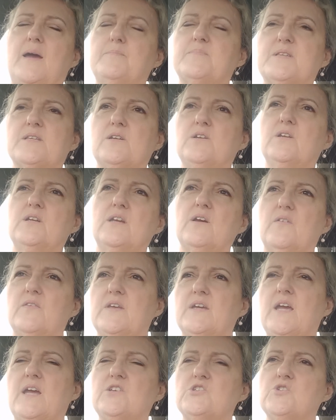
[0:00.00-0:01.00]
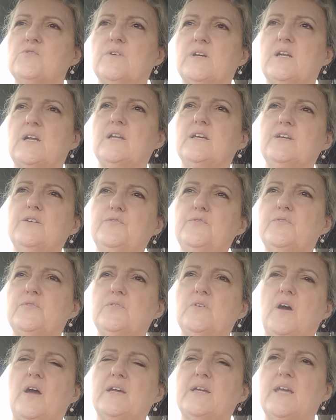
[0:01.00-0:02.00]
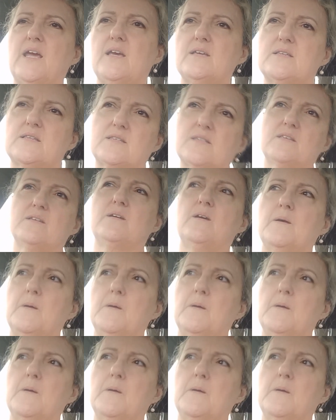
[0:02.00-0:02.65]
absolutely on the edge of a cliff, I guess.